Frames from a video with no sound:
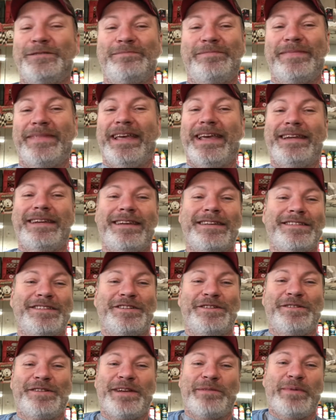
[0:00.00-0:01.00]
it doesn't
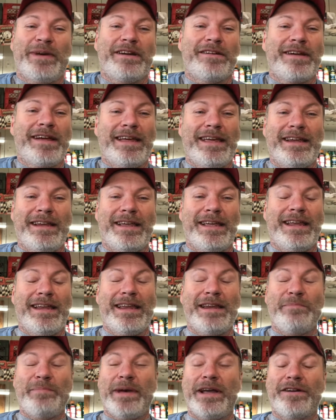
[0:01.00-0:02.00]
do any
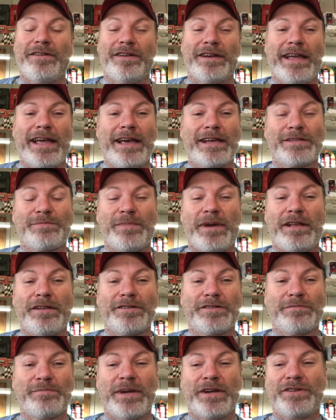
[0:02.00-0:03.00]
better on gas mileage
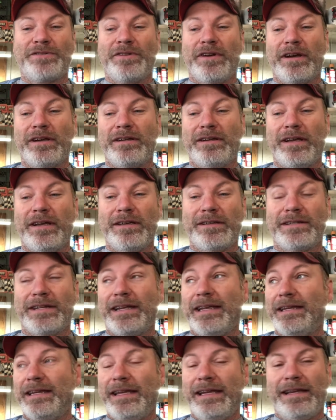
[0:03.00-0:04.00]
than my truck does, and
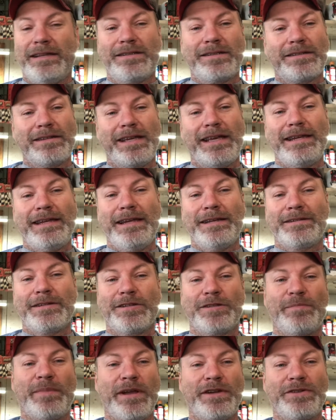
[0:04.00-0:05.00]
it needs
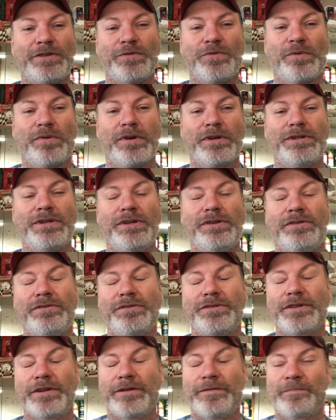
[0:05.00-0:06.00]
suspension work too.
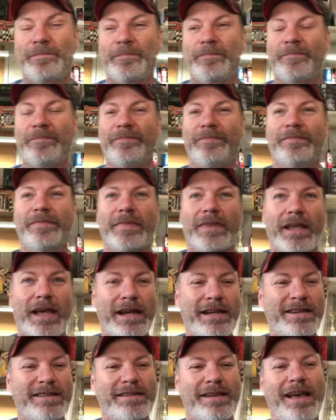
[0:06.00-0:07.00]
So
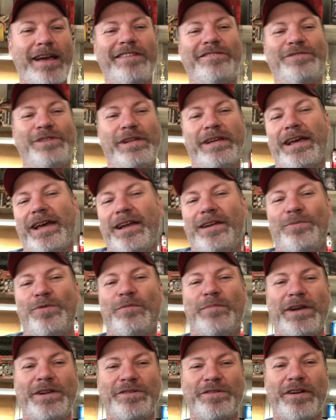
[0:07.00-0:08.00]
I really kind of want
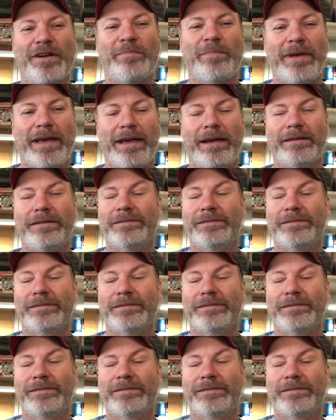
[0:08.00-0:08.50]
my truck back.